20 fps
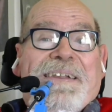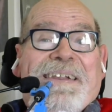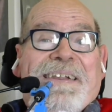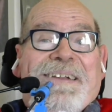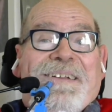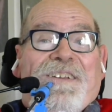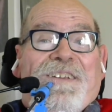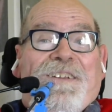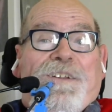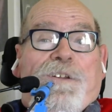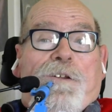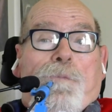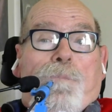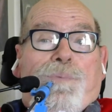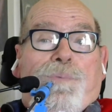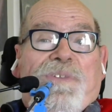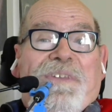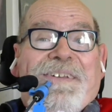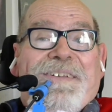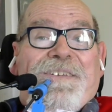and he
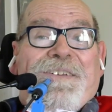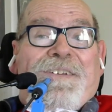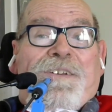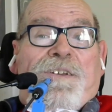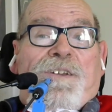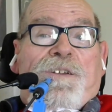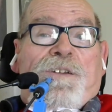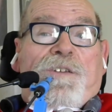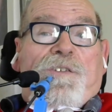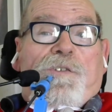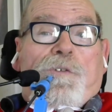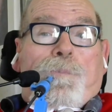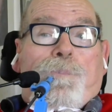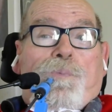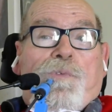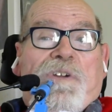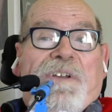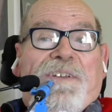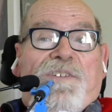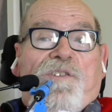completely
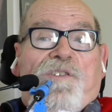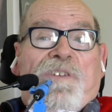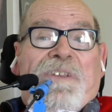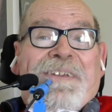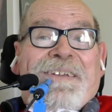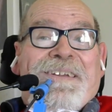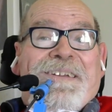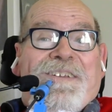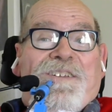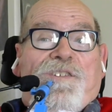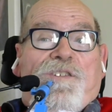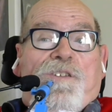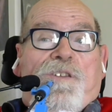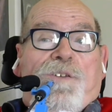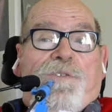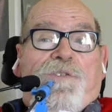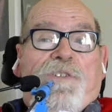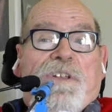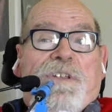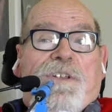suppressed his
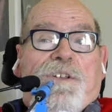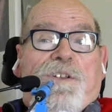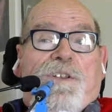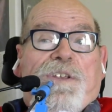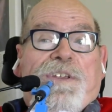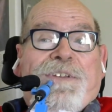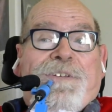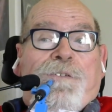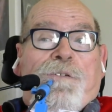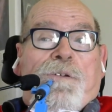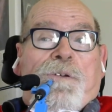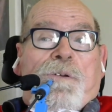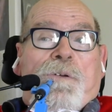divinity